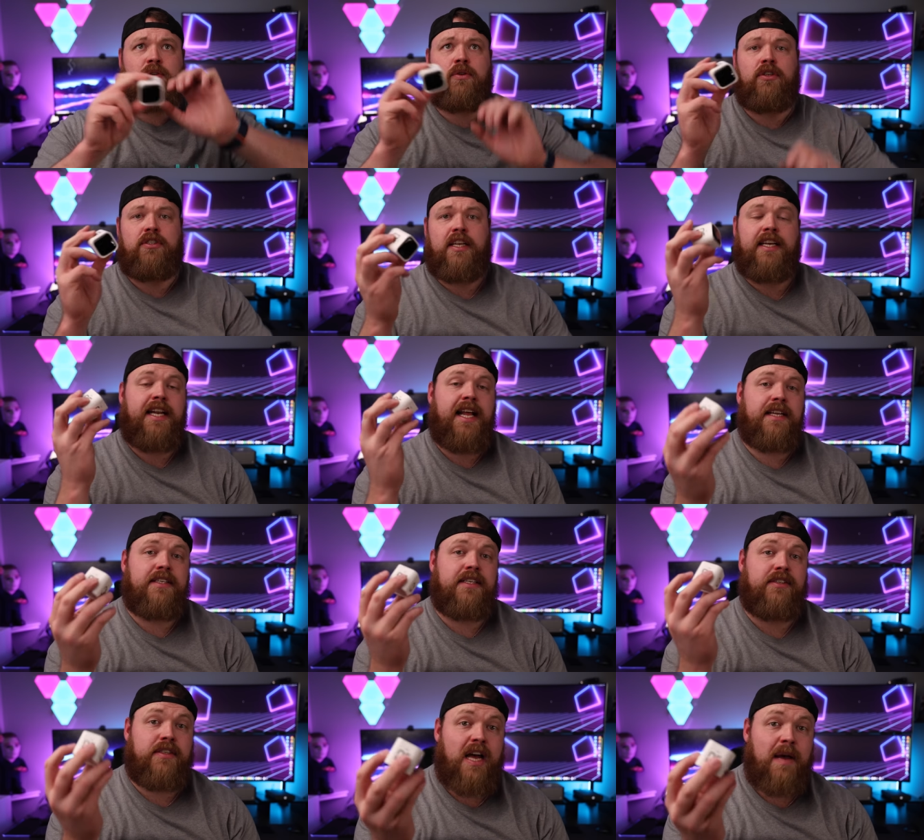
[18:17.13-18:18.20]
So it looks like it has
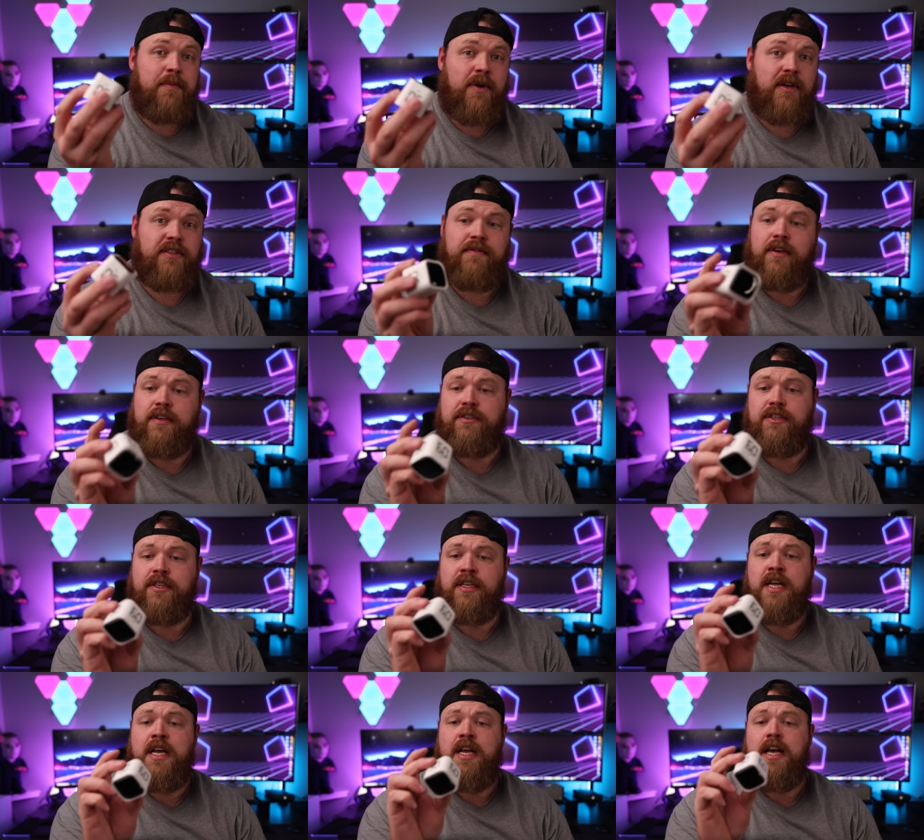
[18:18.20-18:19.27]
a stopwatch
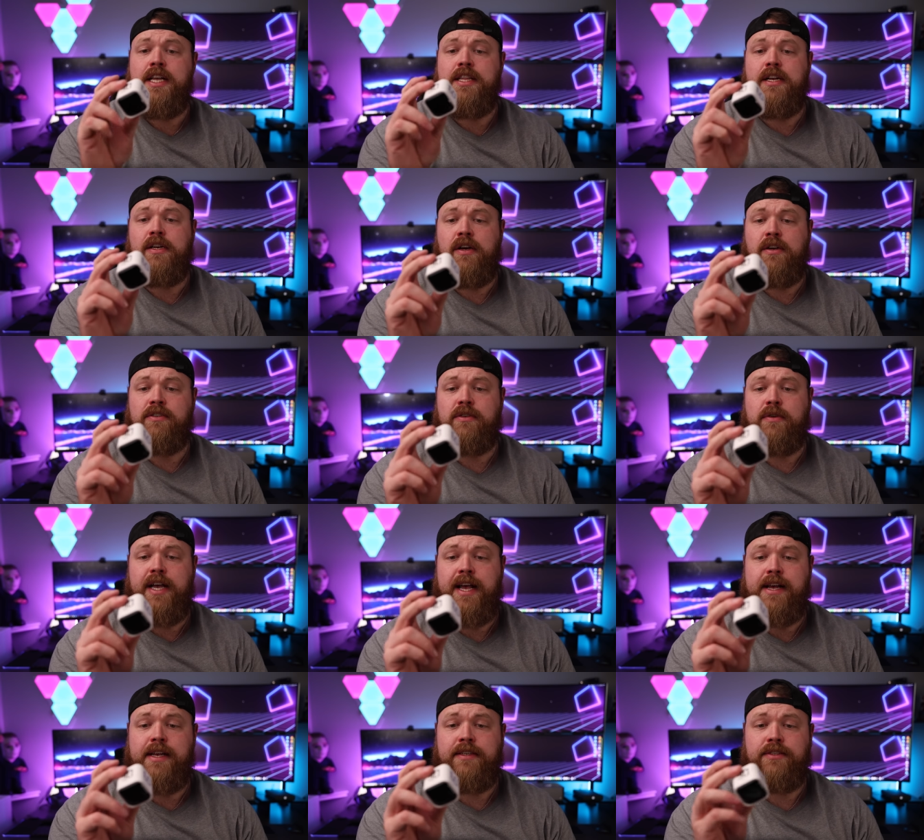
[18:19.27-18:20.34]
function, and then it also
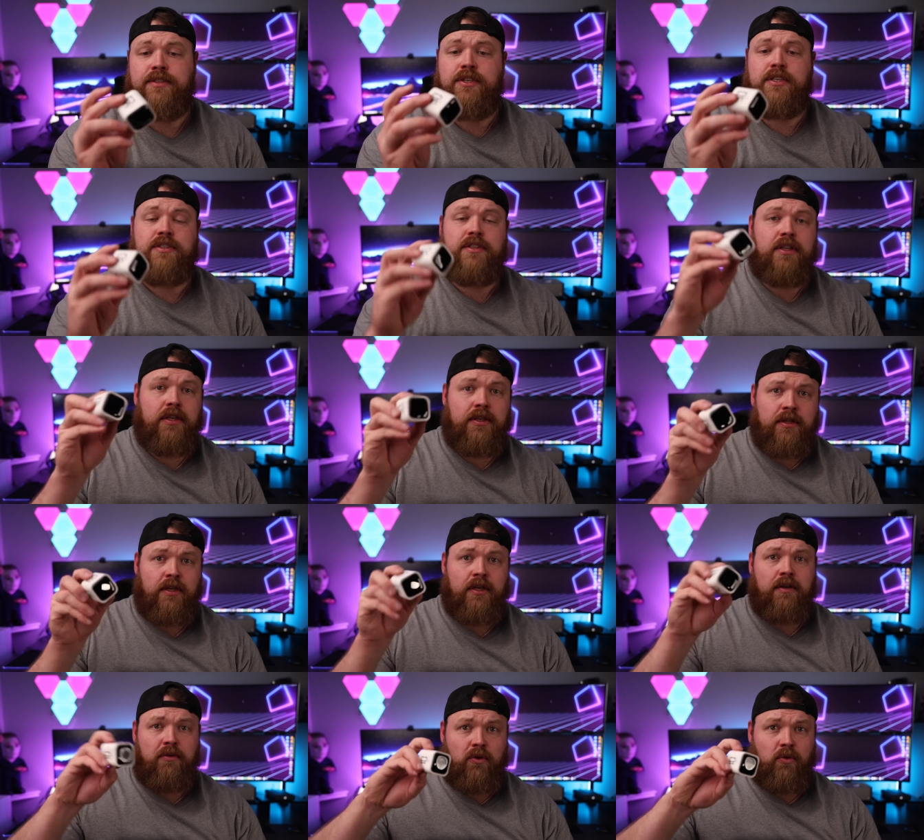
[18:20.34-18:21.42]
has just
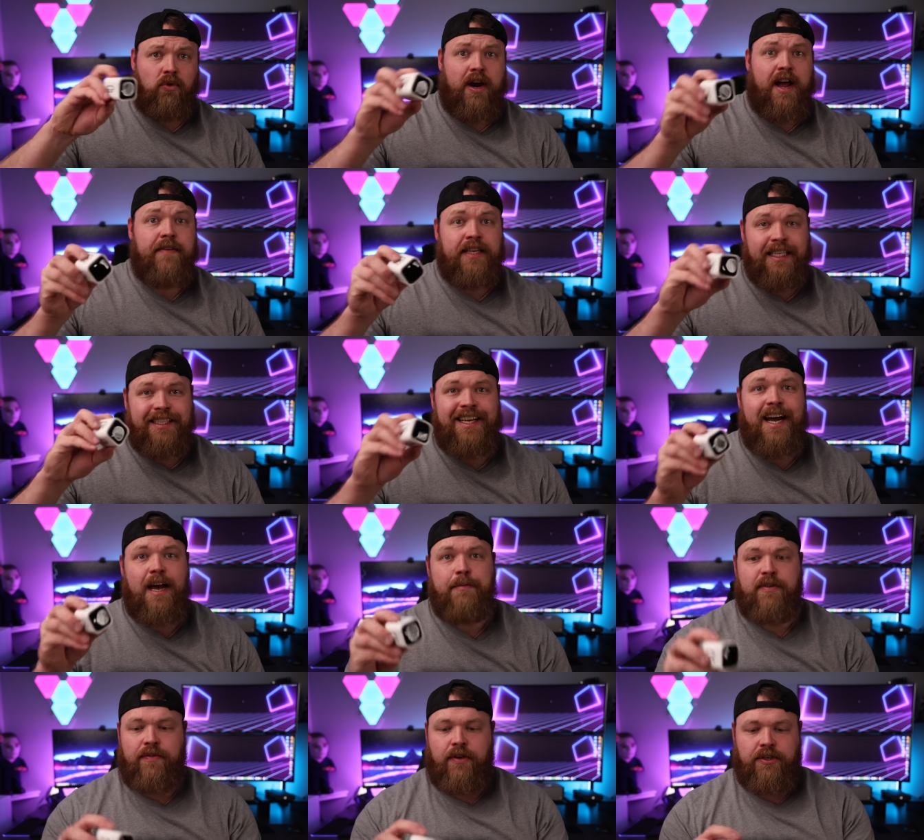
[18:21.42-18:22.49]
the gravity
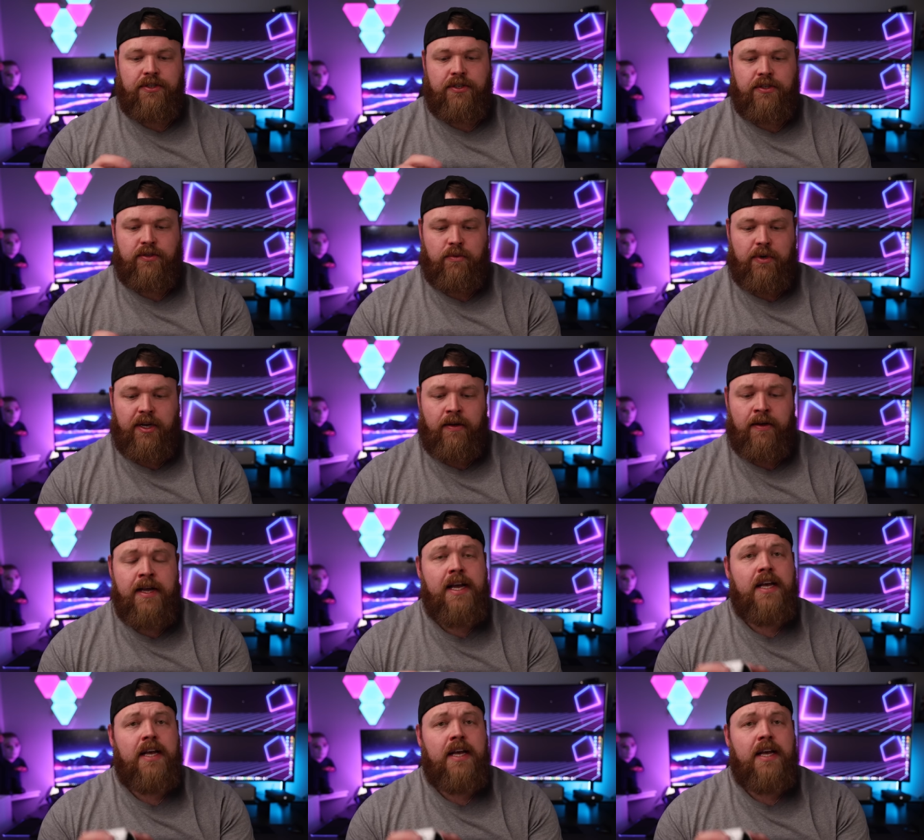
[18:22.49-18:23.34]
timer function as well.